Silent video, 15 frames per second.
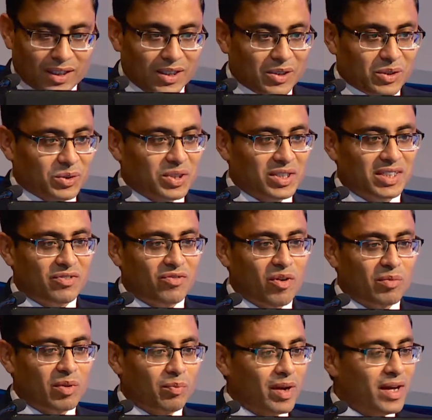So this is
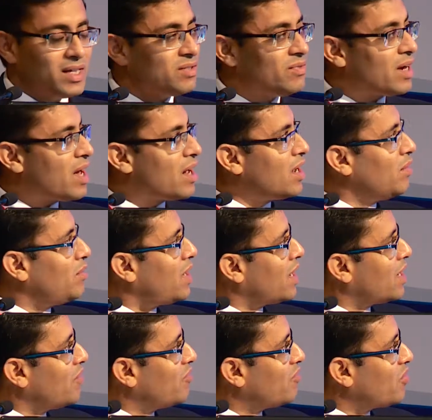from the place where I come. I
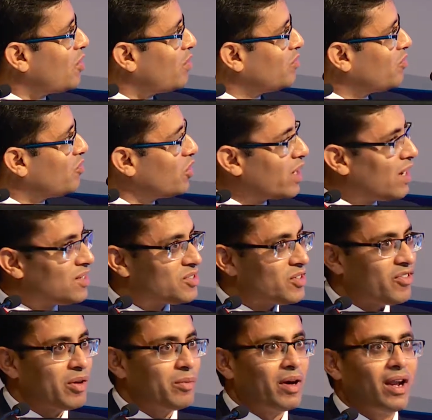come from foothills
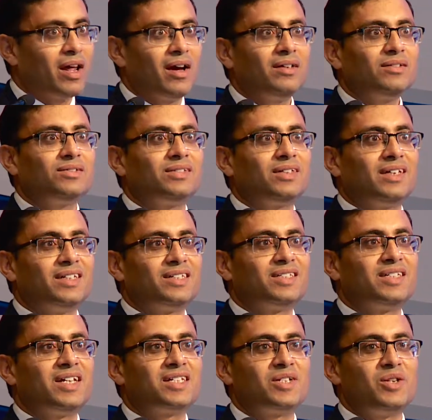of Himalayas. Uh, this is
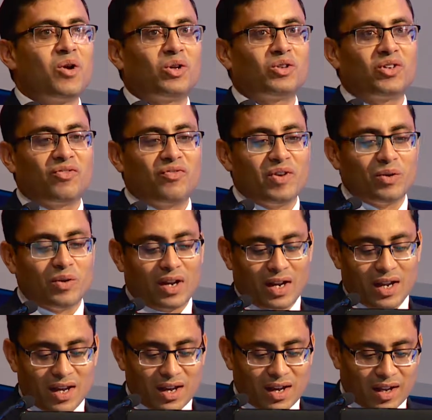just north of New
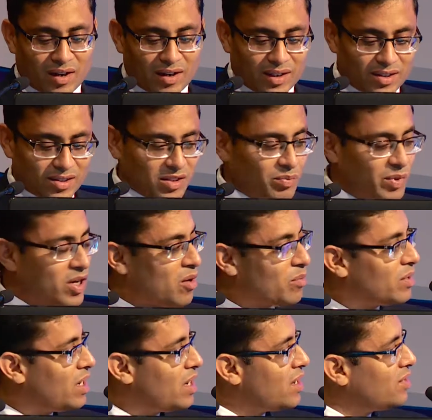Delhi, and this is
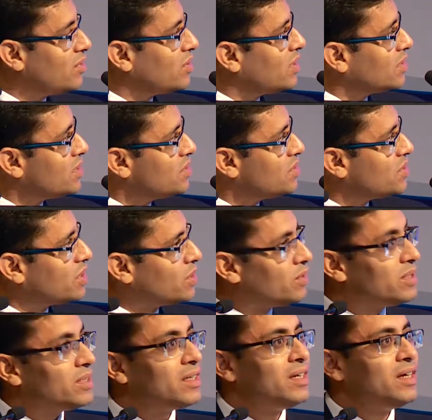predominantly a research
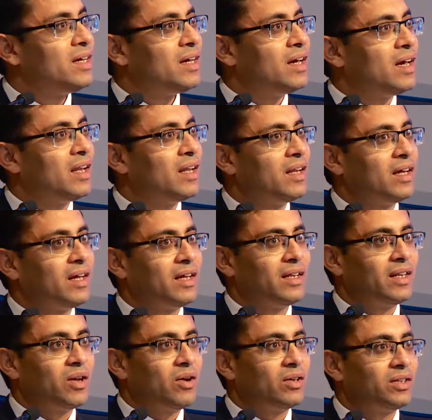institute in uh,
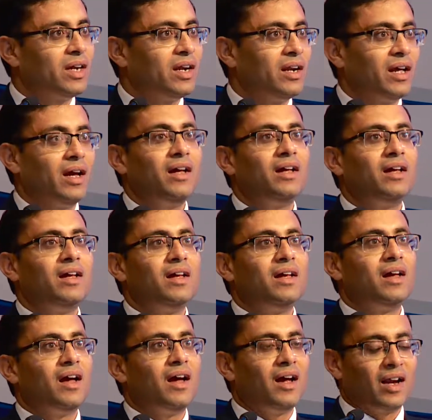North India,
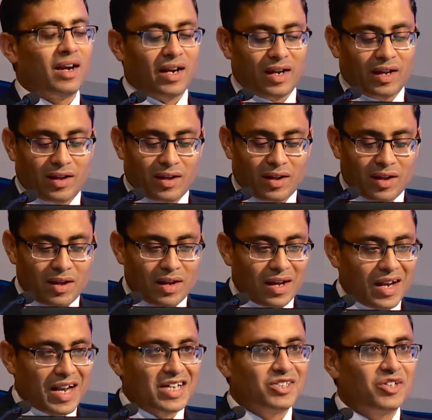and uh,
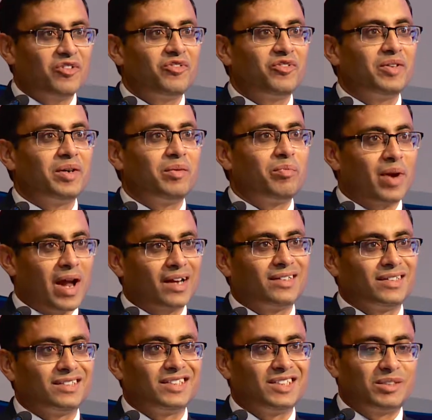less of
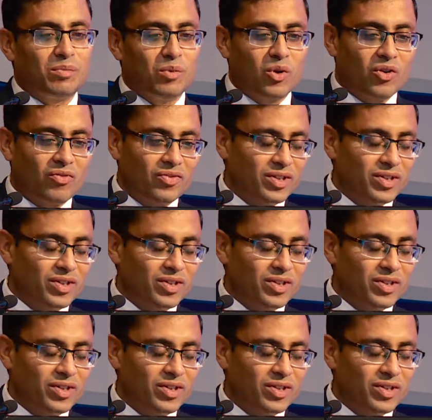practice. It's more of